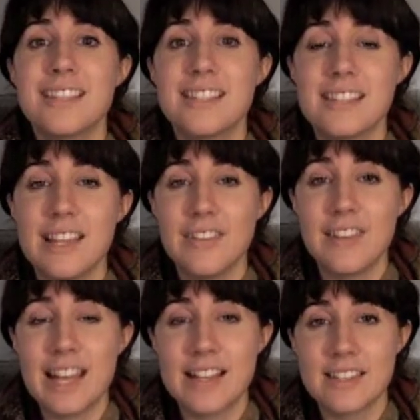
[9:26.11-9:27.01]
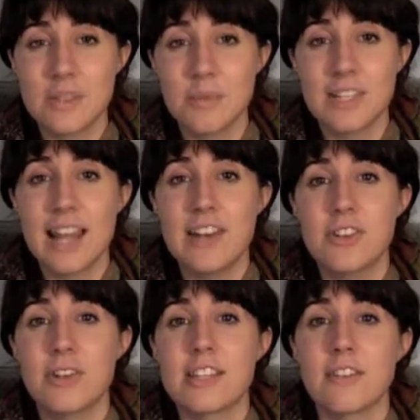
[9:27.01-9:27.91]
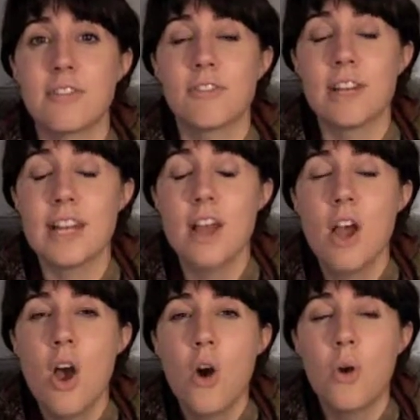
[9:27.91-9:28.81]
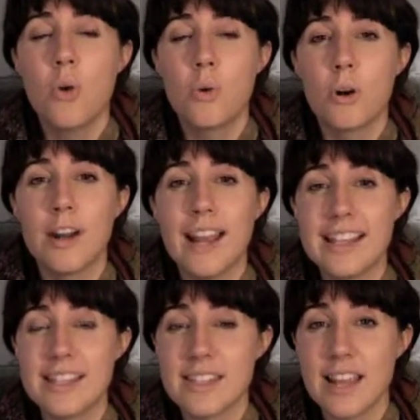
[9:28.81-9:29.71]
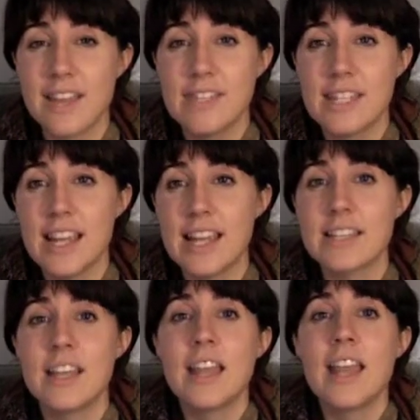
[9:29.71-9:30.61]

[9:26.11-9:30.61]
to see if Kansas was entered as a free or a slave state,